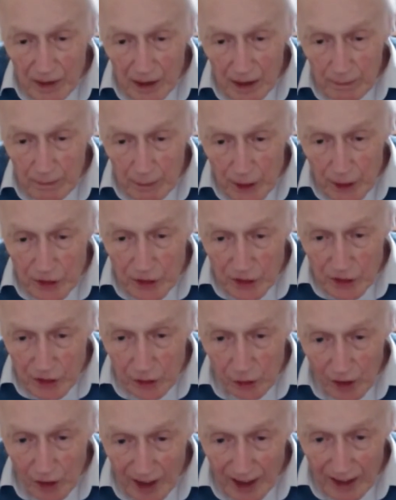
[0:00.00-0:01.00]
Britain
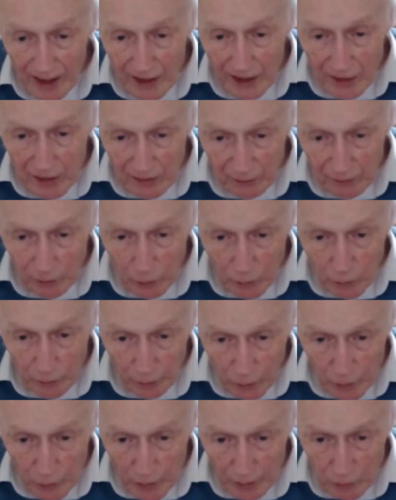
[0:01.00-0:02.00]
still had,
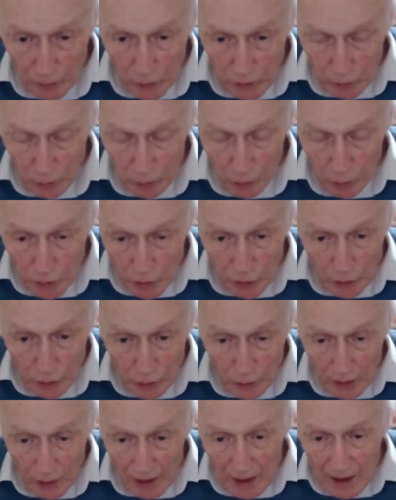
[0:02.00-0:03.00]
following World War
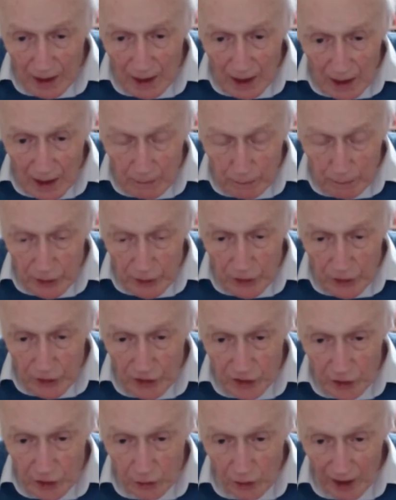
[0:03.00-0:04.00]
II, Britain
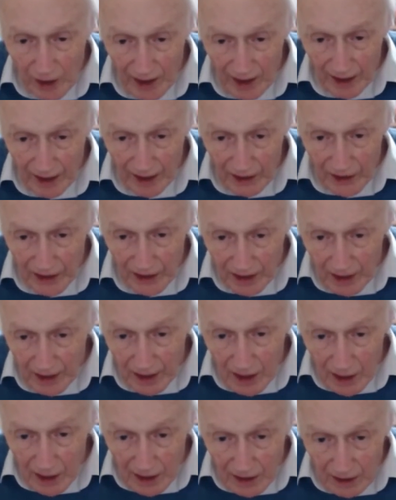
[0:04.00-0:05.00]
still had
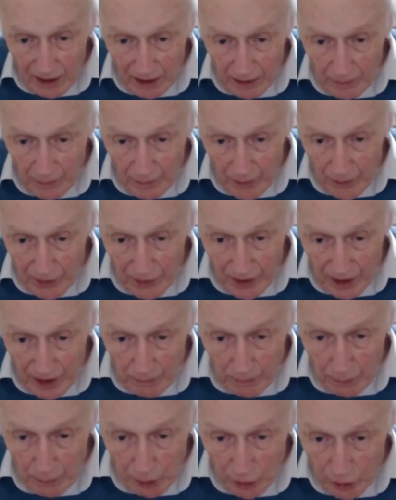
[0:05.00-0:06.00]
the
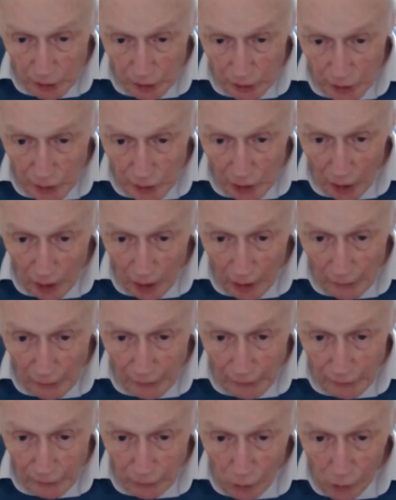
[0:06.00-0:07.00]
military
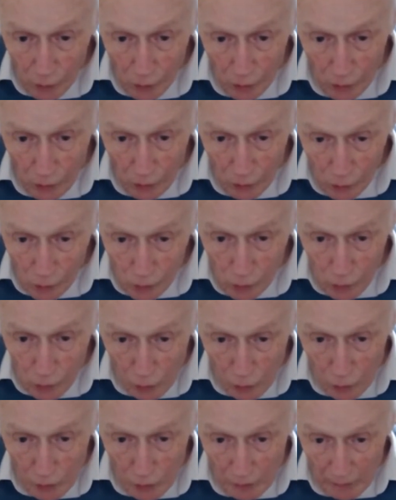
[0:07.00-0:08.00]
draft for
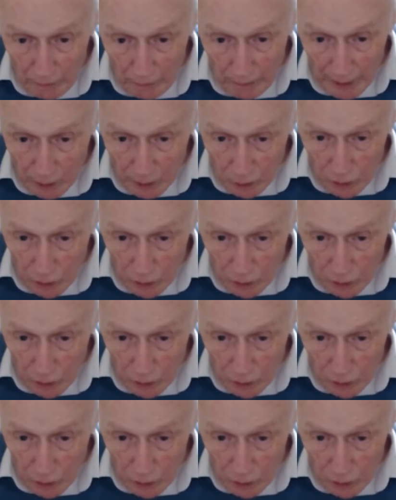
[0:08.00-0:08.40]
all male